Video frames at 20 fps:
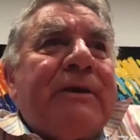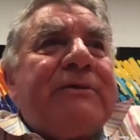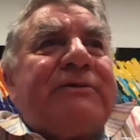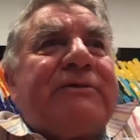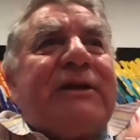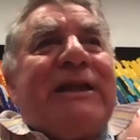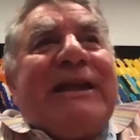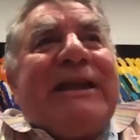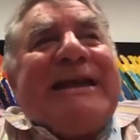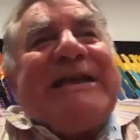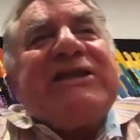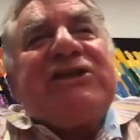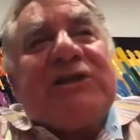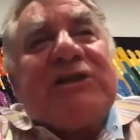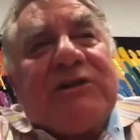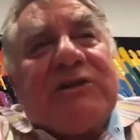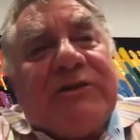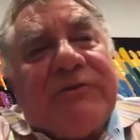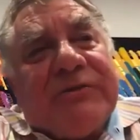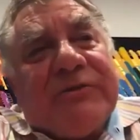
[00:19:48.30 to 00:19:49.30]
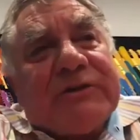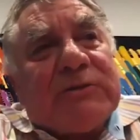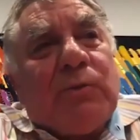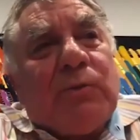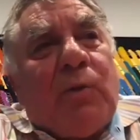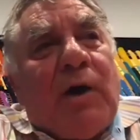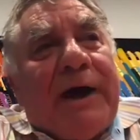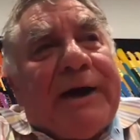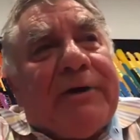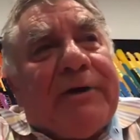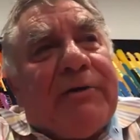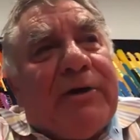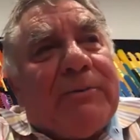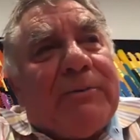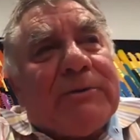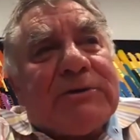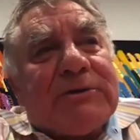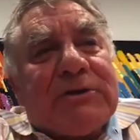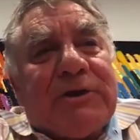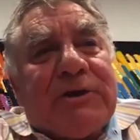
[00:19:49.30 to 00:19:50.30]
deletion of its Y
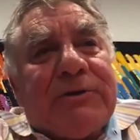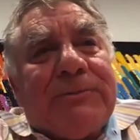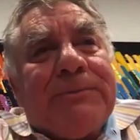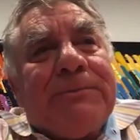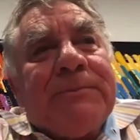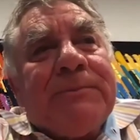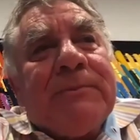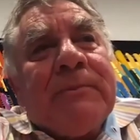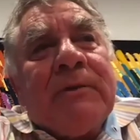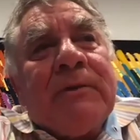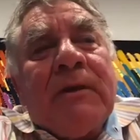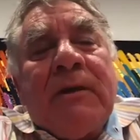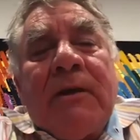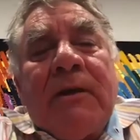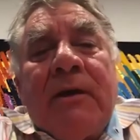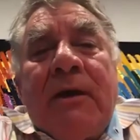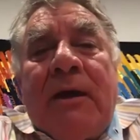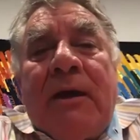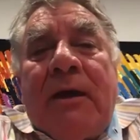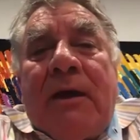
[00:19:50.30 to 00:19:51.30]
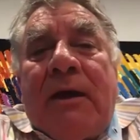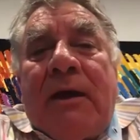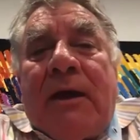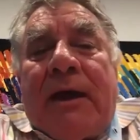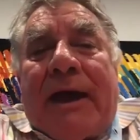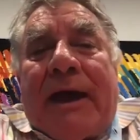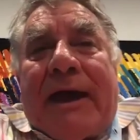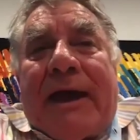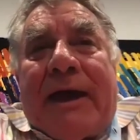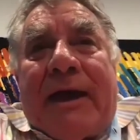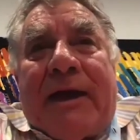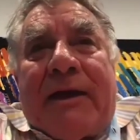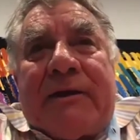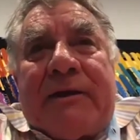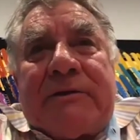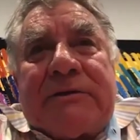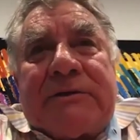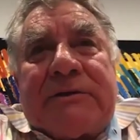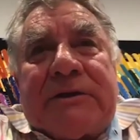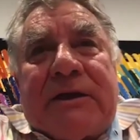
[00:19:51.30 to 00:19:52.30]
chromosome.
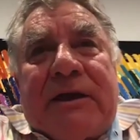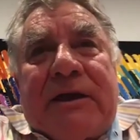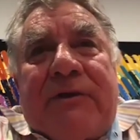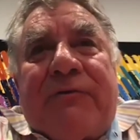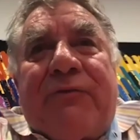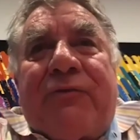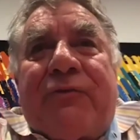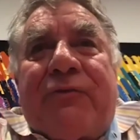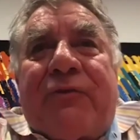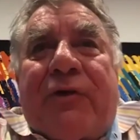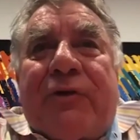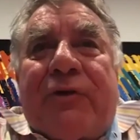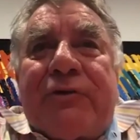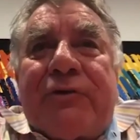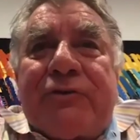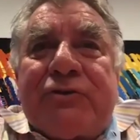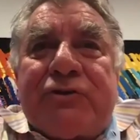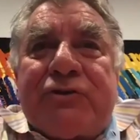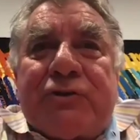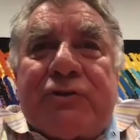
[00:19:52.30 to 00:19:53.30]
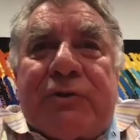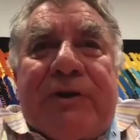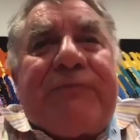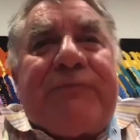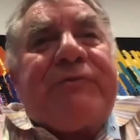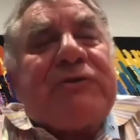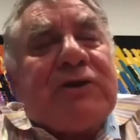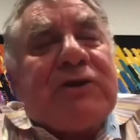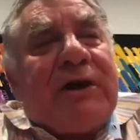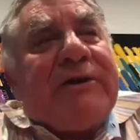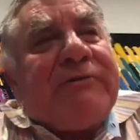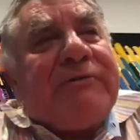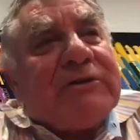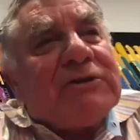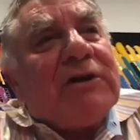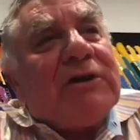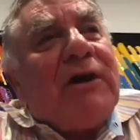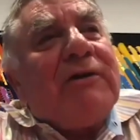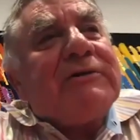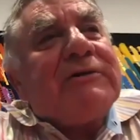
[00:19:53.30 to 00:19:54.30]
And if a
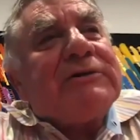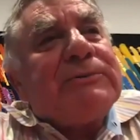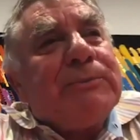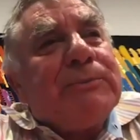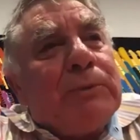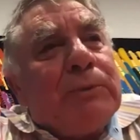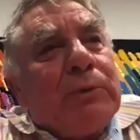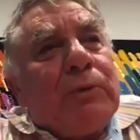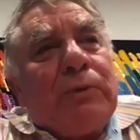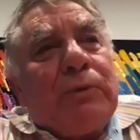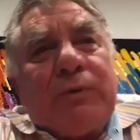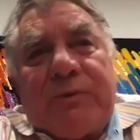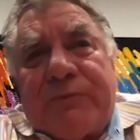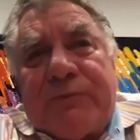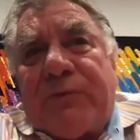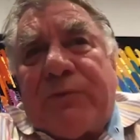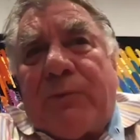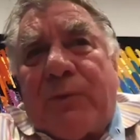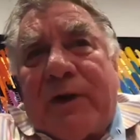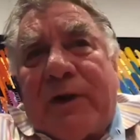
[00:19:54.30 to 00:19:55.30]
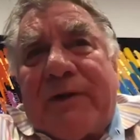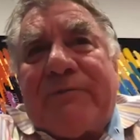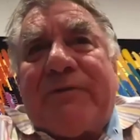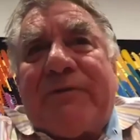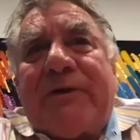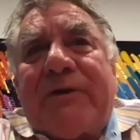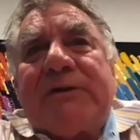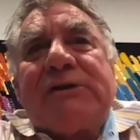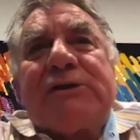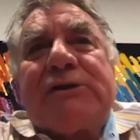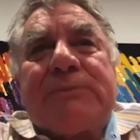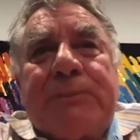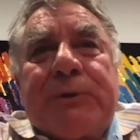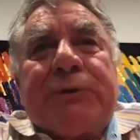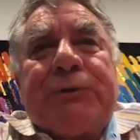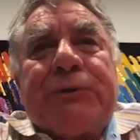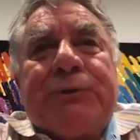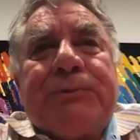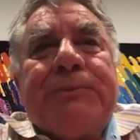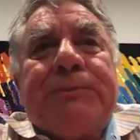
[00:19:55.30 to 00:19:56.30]
child is born from one of those
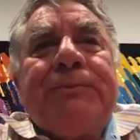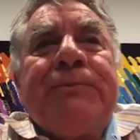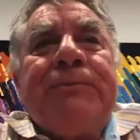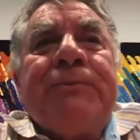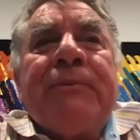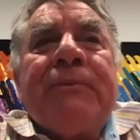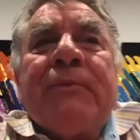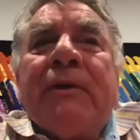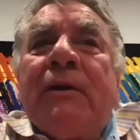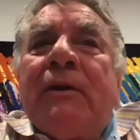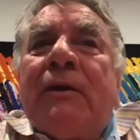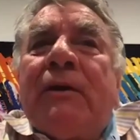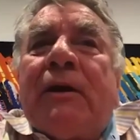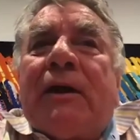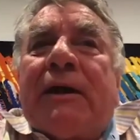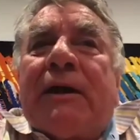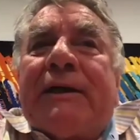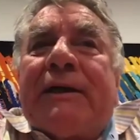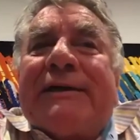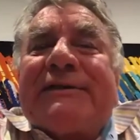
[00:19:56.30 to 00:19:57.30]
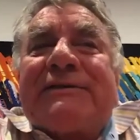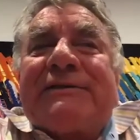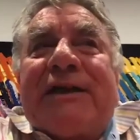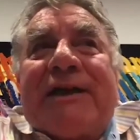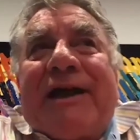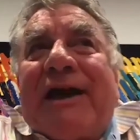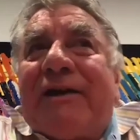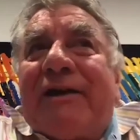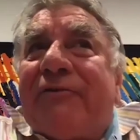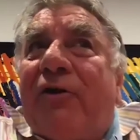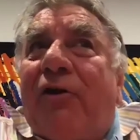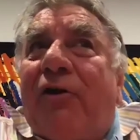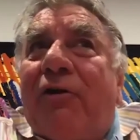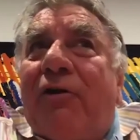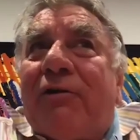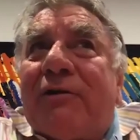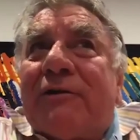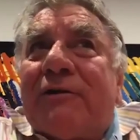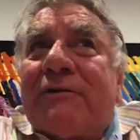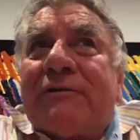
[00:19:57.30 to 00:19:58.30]
sperm, A study out of
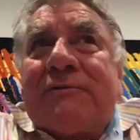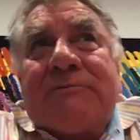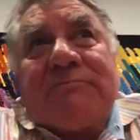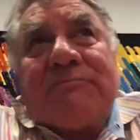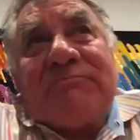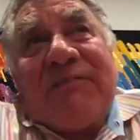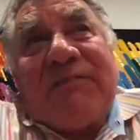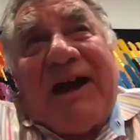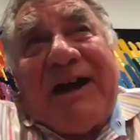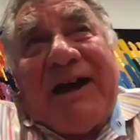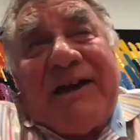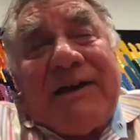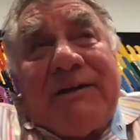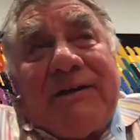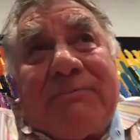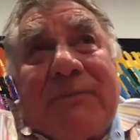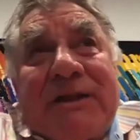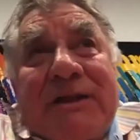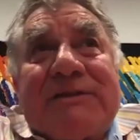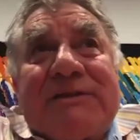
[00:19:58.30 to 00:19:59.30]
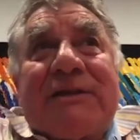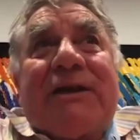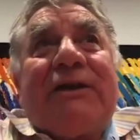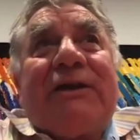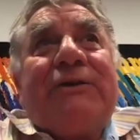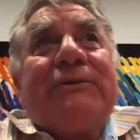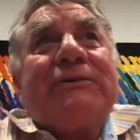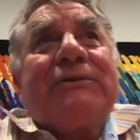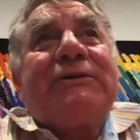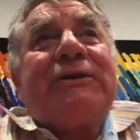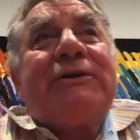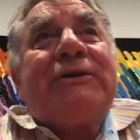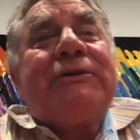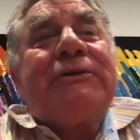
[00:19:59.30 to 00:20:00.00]
Holland 18 months ago or so